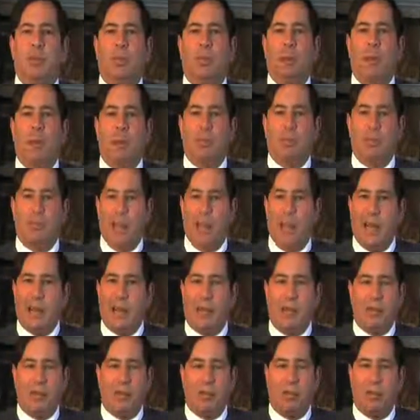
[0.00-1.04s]

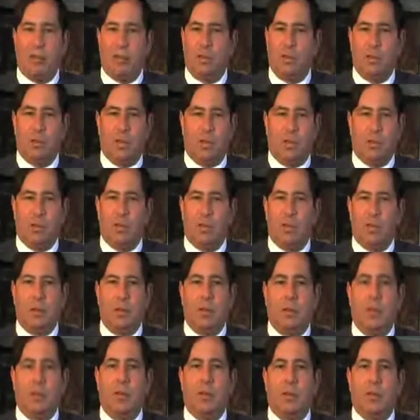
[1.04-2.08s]
malpractice of a
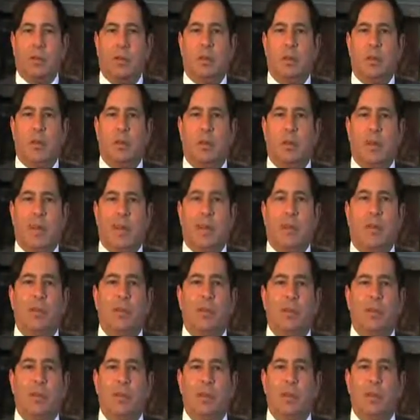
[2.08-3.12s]

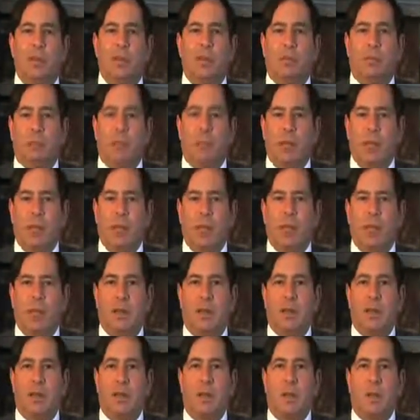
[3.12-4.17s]
medical care
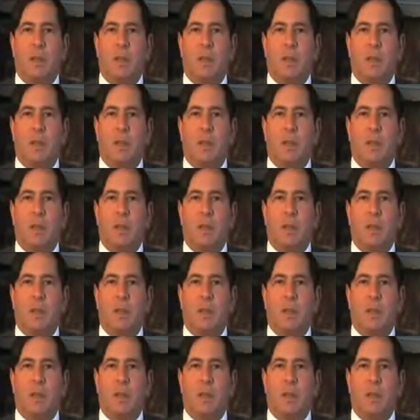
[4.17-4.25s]
provider